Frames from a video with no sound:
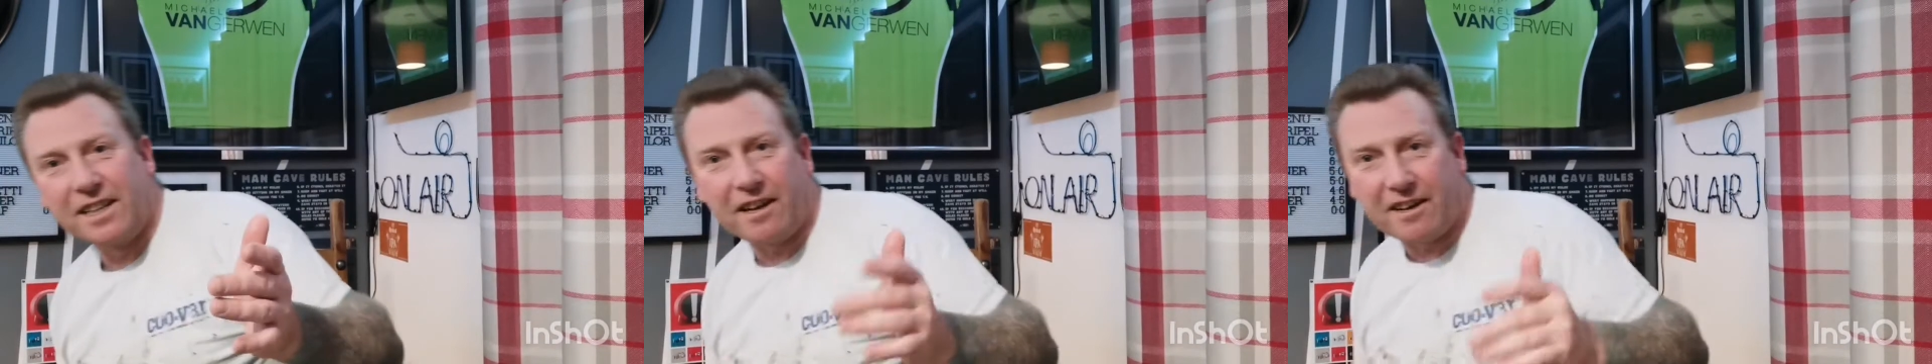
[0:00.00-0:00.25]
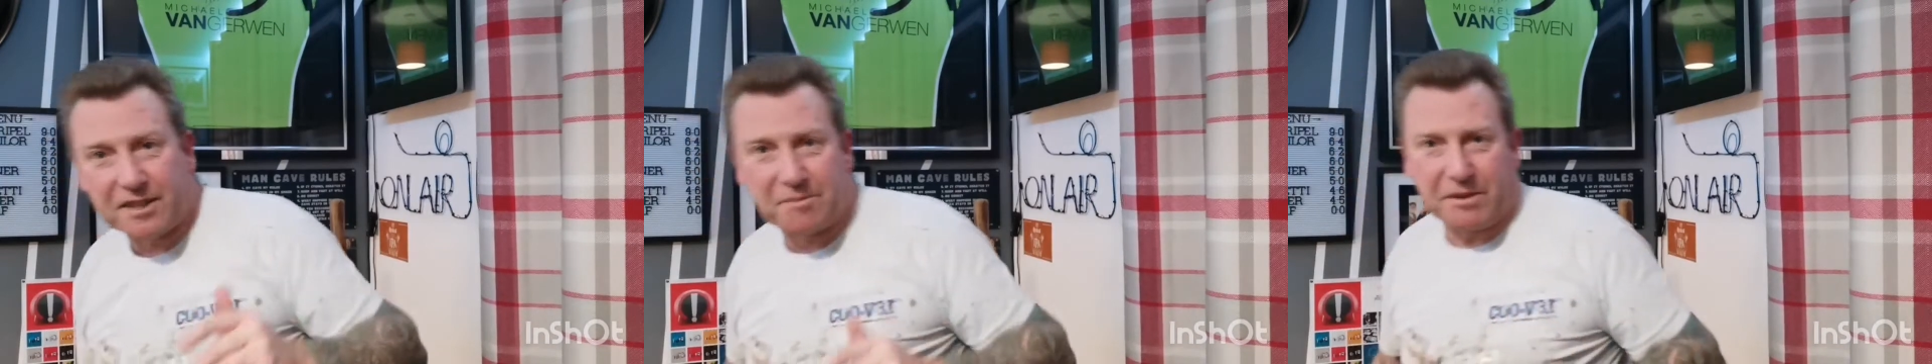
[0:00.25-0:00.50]

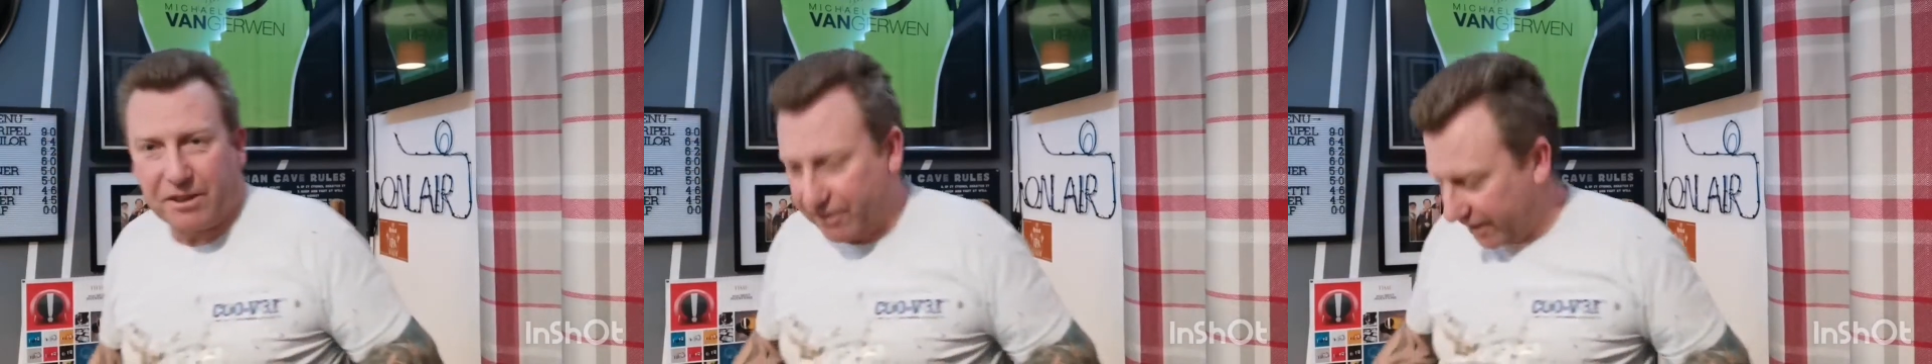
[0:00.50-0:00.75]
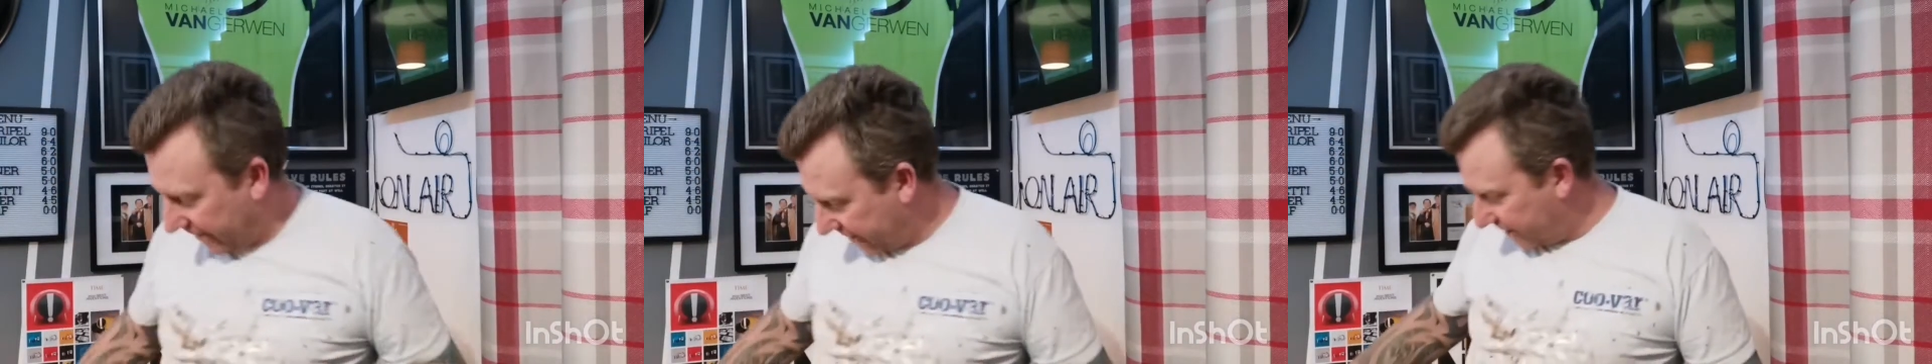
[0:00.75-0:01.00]
last but
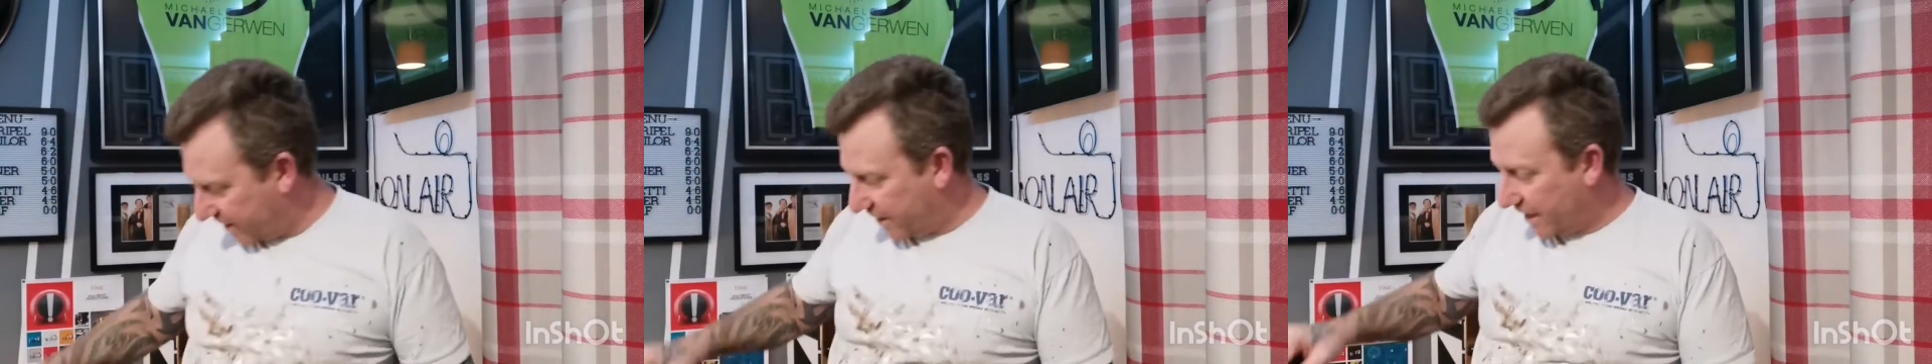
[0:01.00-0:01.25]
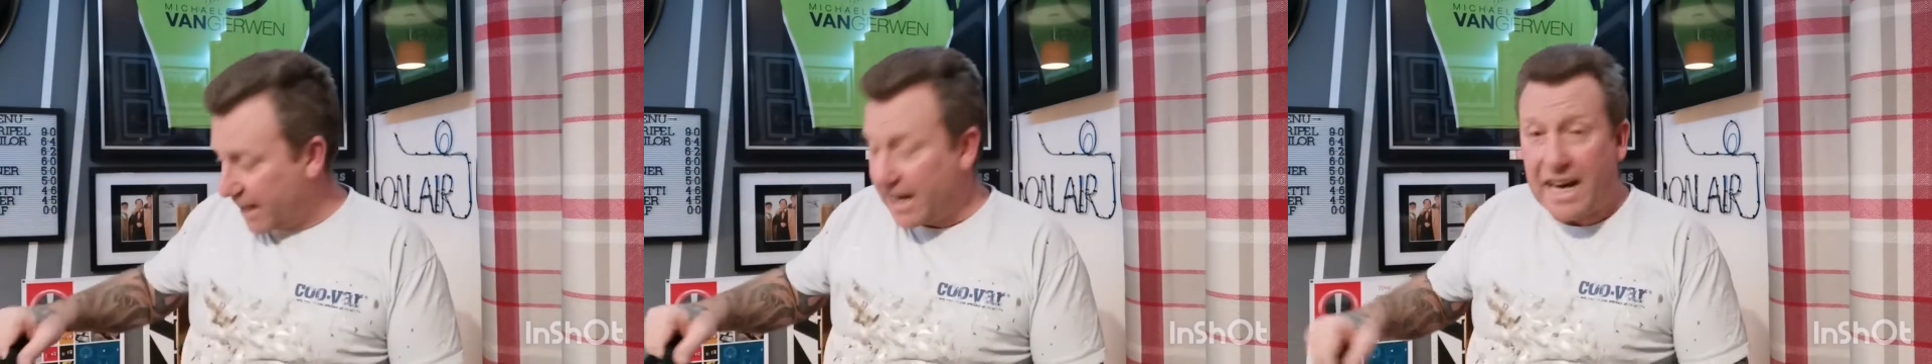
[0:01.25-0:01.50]
not least
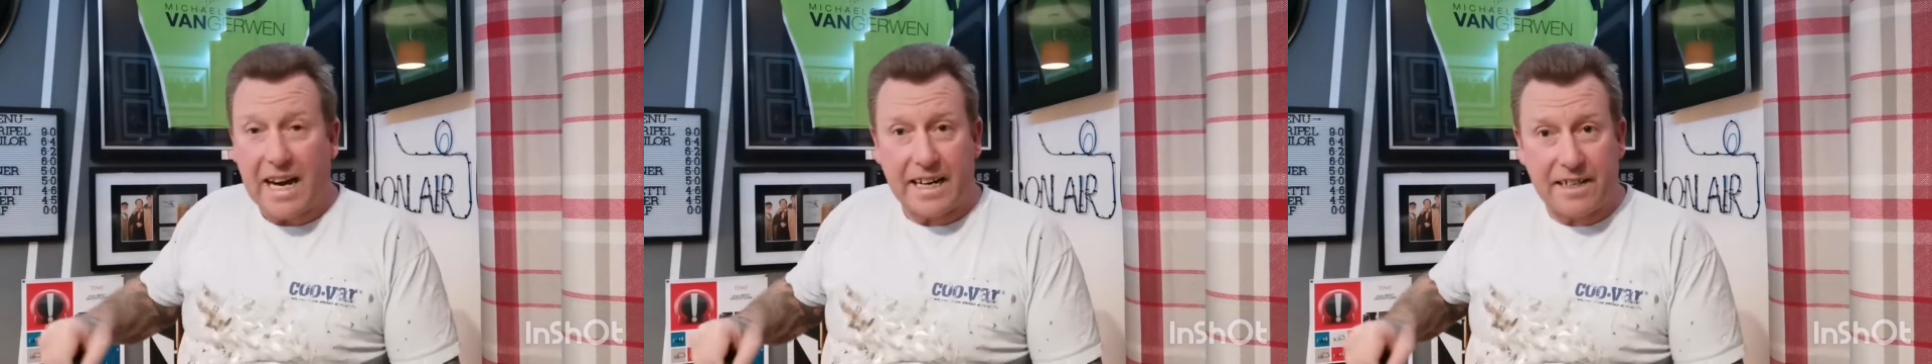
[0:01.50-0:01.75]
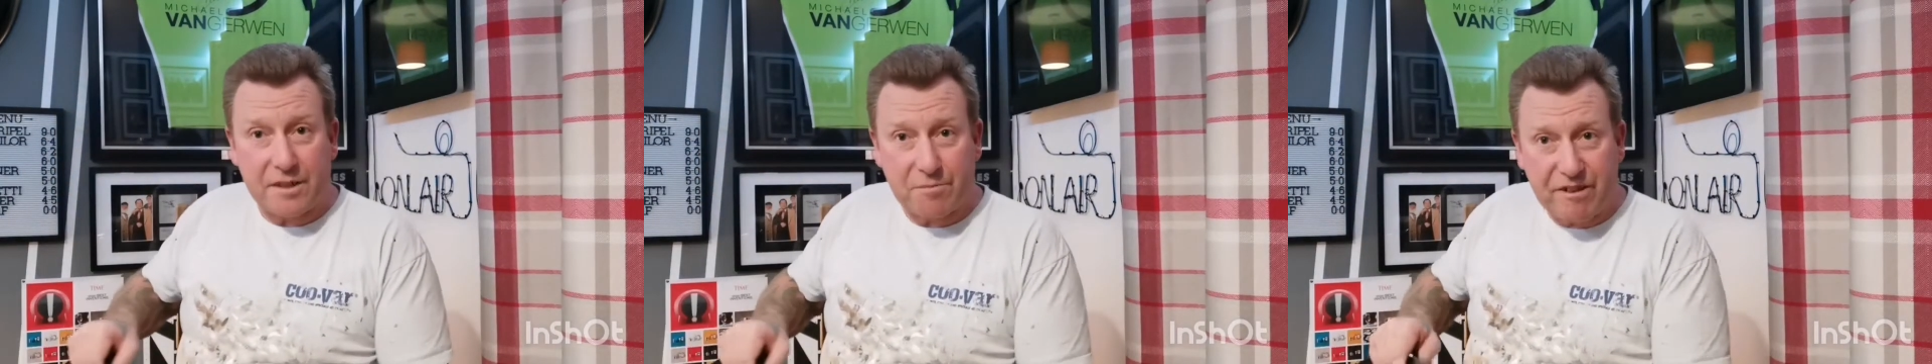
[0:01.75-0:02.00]
and
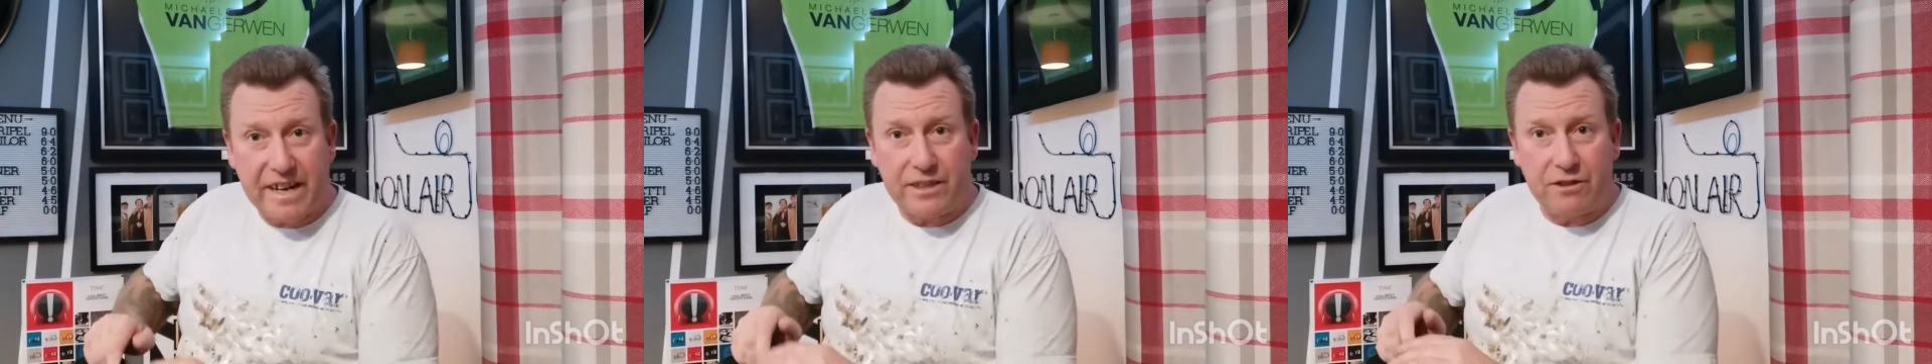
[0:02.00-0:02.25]
it's a brand